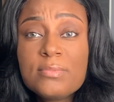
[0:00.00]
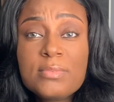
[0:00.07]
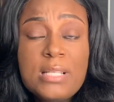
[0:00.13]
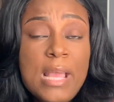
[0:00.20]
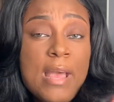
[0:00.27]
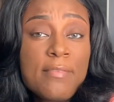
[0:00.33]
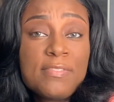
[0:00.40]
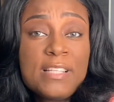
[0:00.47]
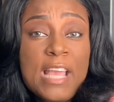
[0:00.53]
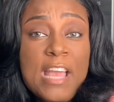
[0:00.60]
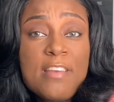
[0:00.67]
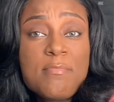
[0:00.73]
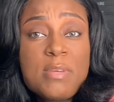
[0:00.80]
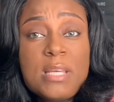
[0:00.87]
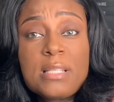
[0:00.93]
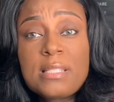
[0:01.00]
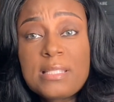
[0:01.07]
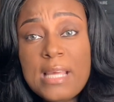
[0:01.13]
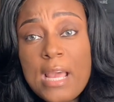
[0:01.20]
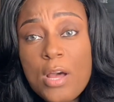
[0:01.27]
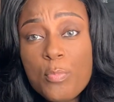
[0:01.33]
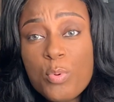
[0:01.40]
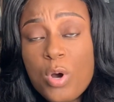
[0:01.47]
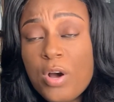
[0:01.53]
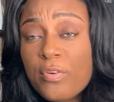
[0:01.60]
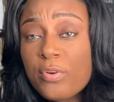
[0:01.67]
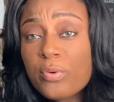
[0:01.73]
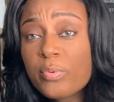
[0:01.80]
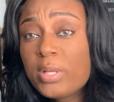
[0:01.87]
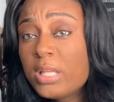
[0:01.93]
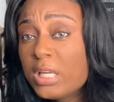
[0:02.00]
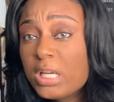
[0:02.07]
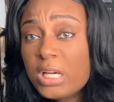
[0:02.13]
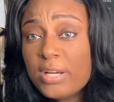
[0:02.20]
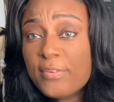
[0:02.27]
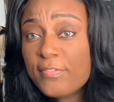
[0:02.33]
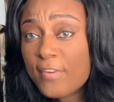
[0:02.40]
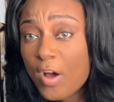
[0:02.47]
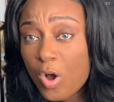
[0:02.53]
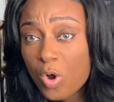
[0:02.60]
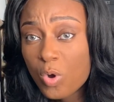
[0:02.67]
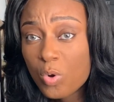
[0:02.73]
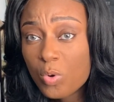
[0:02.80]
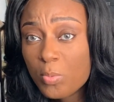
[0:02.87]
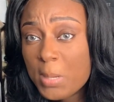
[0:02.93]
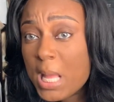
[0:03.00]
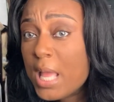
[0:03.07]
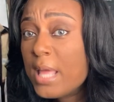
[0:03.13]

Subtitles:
have gave me a sample of a really good foam